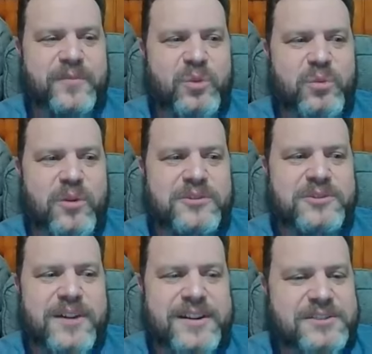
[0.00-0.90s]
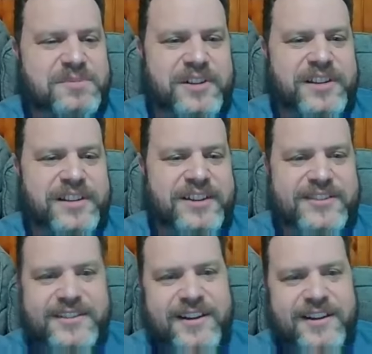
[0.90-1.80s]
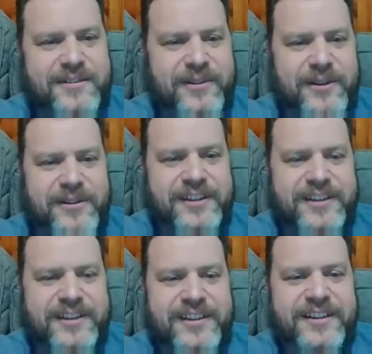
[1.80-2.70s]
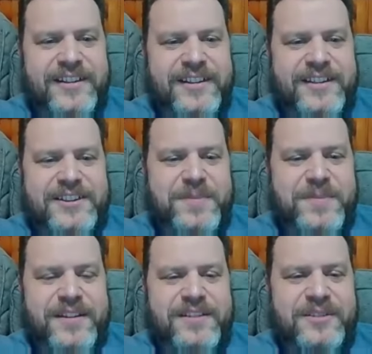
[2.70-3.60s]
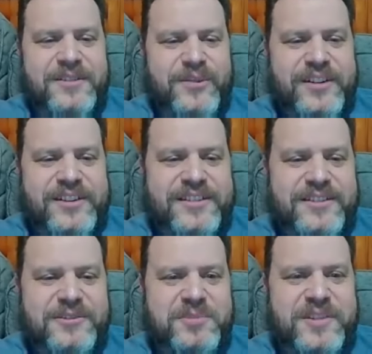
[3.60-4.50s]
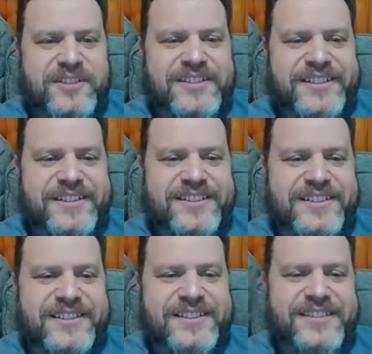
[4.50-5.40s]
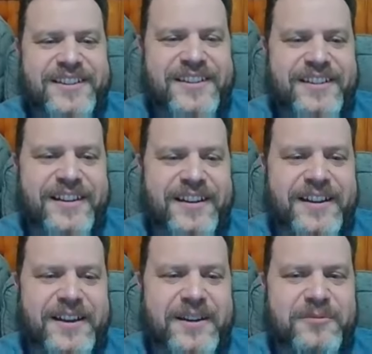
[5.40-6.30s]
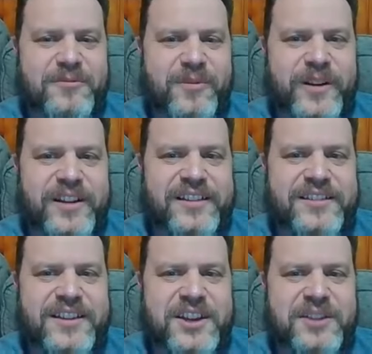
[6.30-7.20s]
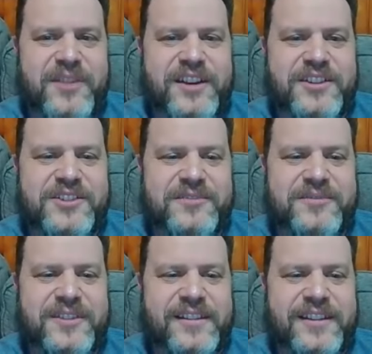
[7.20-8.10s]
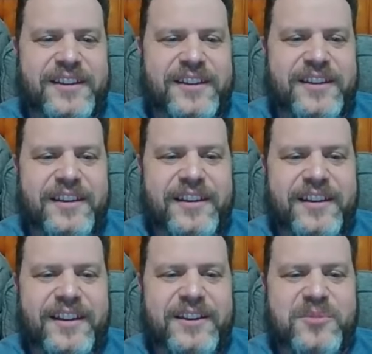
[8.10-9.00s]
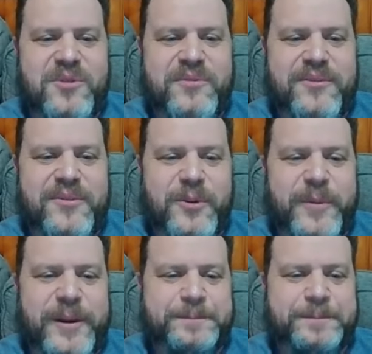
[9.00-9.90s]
Rogue Squadron's pretty legendary throughout the expanded universe, so it'd be interesting to see it really taken advantage of in a movie format.